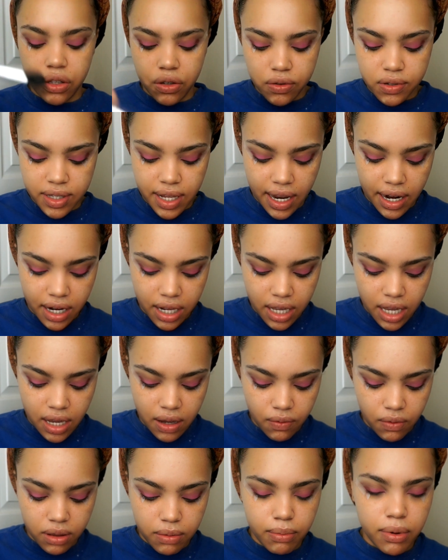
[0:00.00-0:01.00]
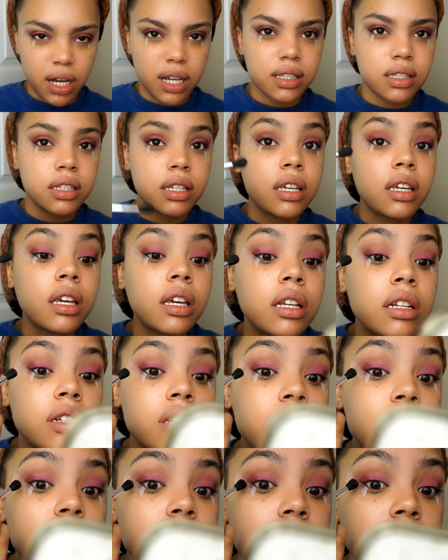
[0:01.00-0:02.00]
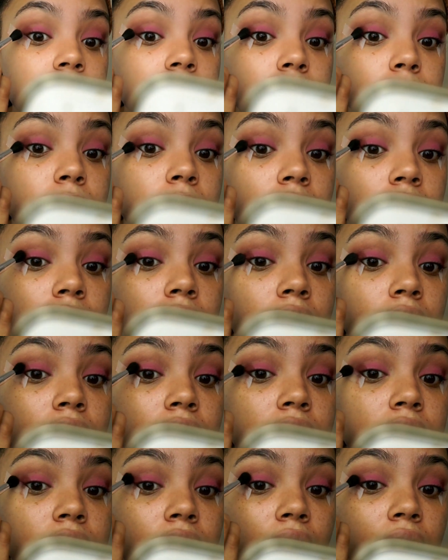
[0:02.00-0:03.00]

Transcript: use that again with Bossy and just deepen this